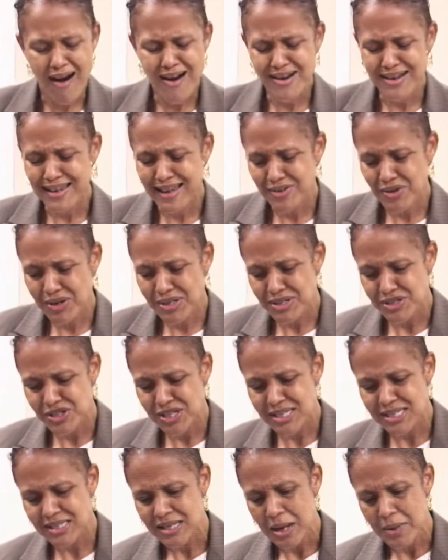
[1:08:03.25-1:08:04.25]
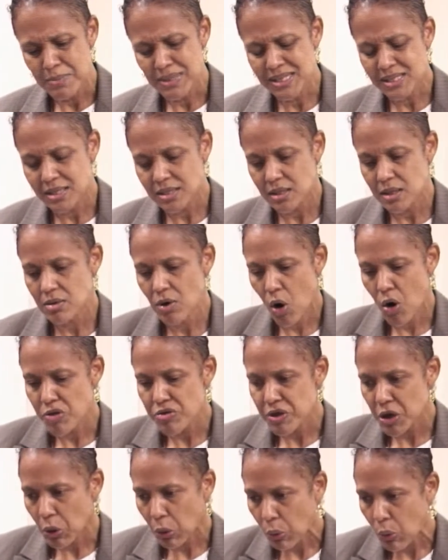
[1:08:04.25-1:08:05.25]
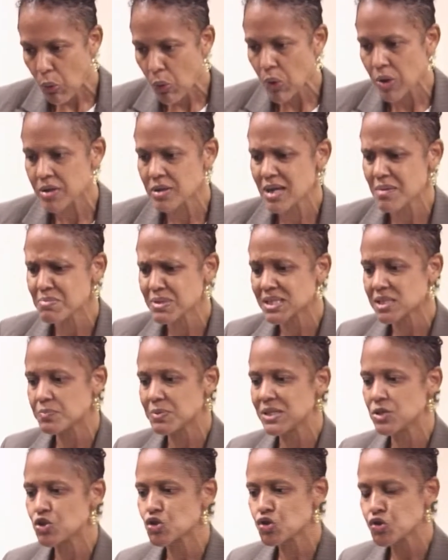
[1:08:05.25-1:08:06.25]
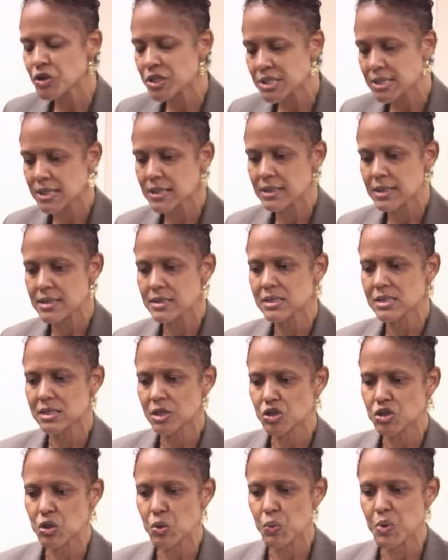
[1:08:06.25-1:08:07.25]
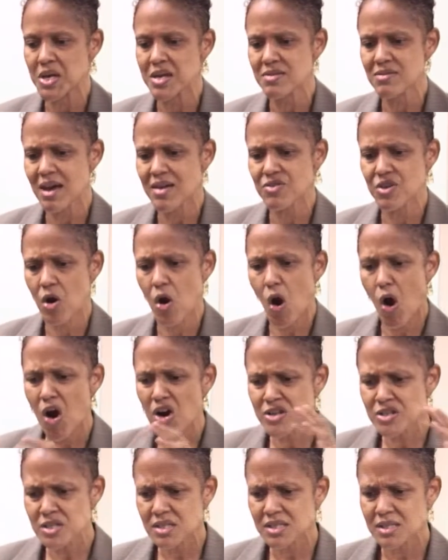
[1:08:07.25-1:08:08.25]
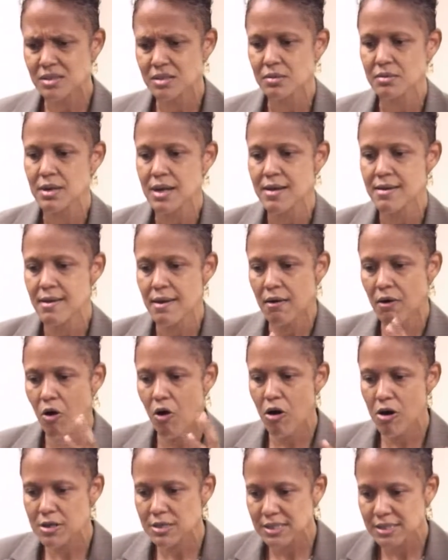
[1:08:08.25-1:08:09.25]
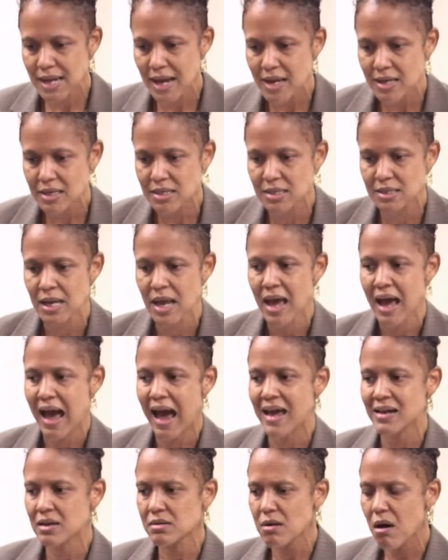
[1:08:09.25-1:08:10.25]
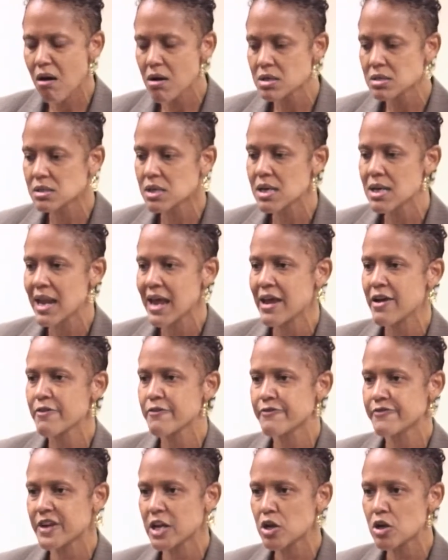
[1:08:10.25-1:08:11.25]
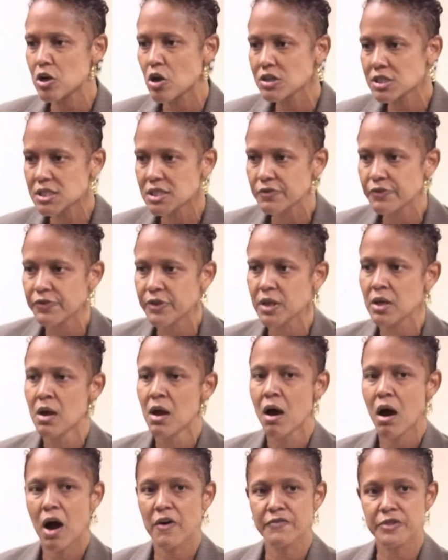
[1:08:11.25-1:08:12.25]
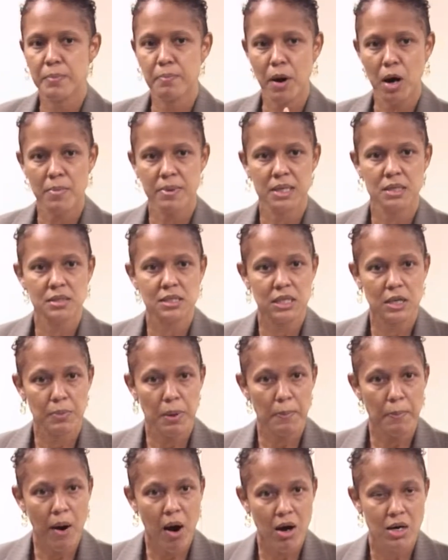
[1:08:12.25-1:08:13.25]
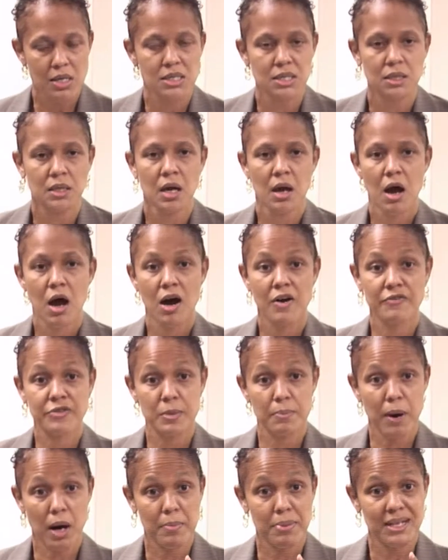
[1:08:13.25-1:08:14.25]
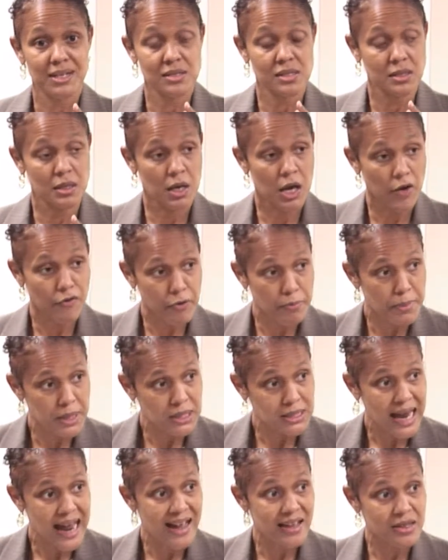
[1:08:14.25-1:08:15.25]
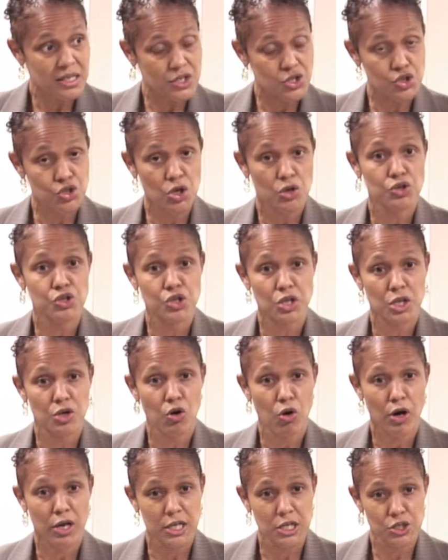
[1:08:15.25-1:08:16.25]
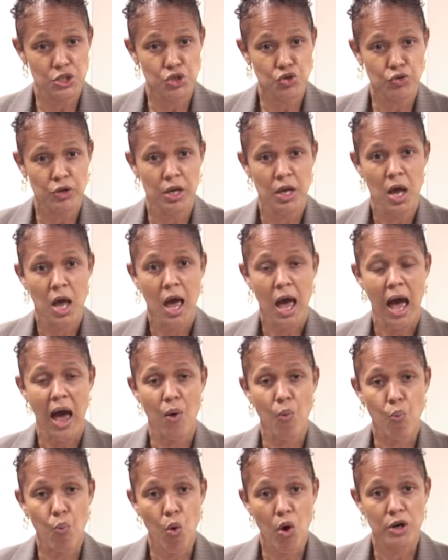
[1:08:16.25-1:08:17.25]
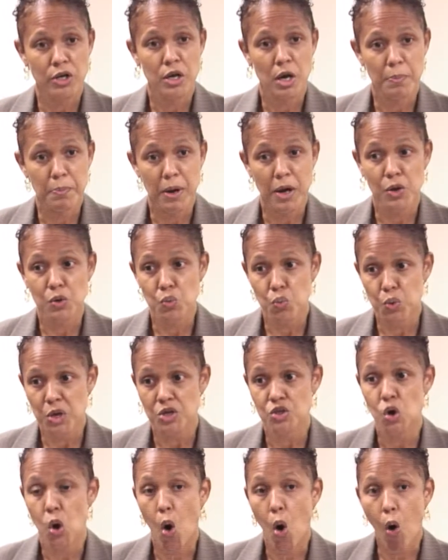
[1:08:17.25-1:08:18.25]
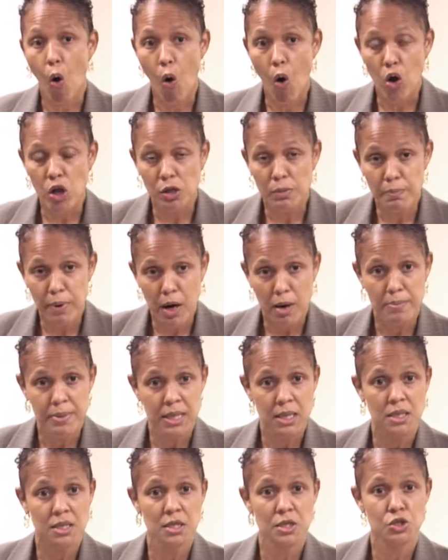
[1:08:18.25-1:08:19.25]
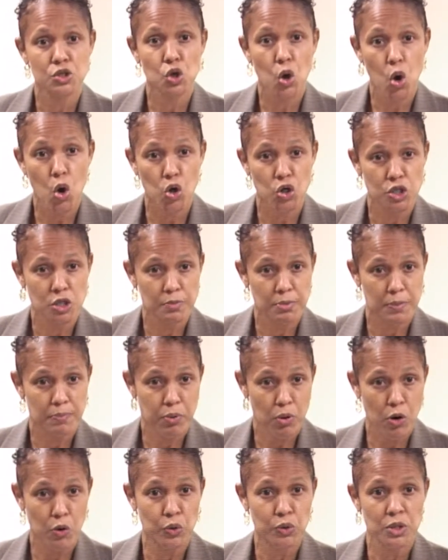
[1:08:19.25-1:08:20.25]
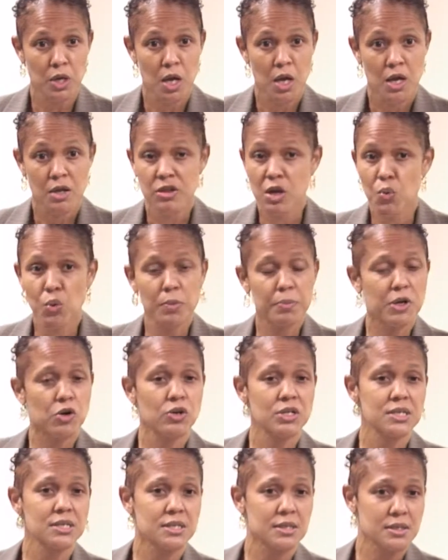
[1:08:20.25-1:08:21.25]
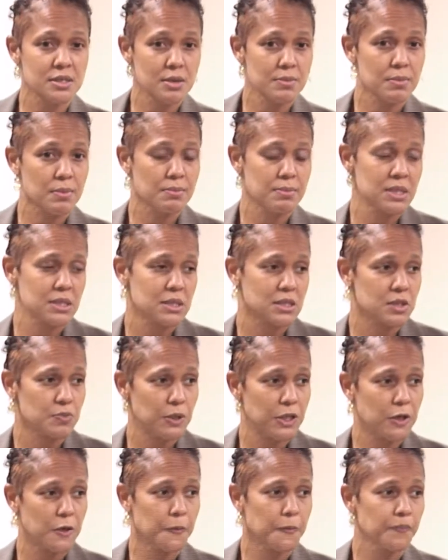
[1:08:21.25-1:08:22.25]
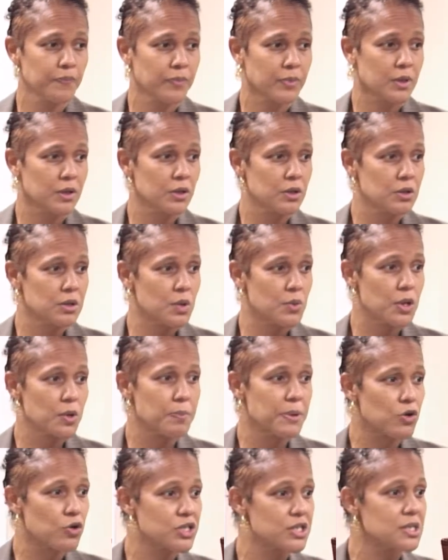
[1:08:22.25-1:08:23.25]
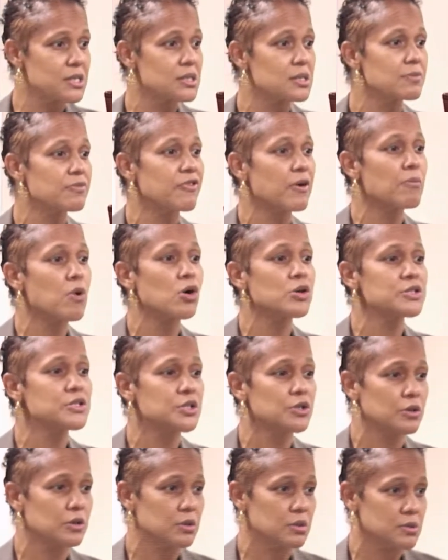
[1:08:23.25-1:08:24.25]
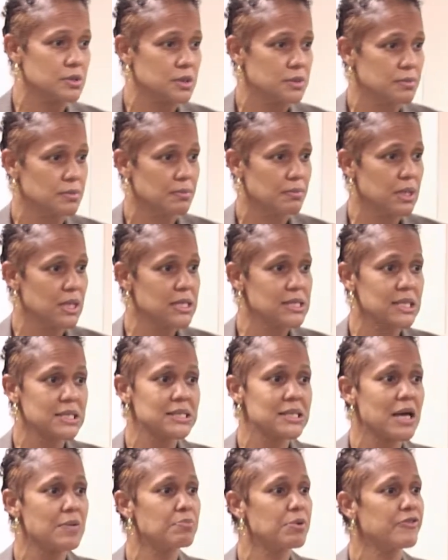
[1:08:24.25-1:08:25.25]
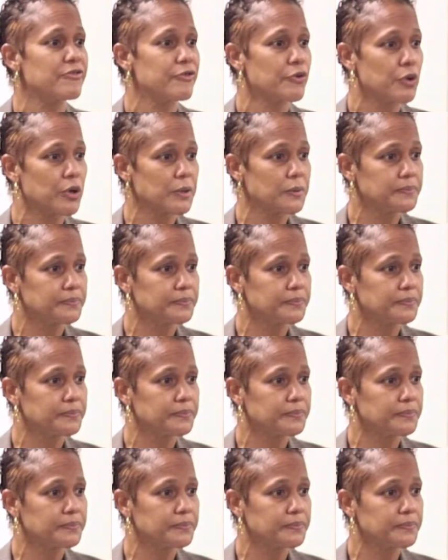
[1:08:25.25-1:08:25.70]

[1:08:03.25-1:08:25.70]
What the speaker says: cannot just be seen on their own. They must be treated in such a way that they're understood in a context and an underlying philosophy of the Barbados Labour Party, of the Barbados government at this juncture in our history, and one upon which all Barbadians ought to be proud. There will be criticism, Mr. Speaker. There will be criticism from all circles. But as I said before,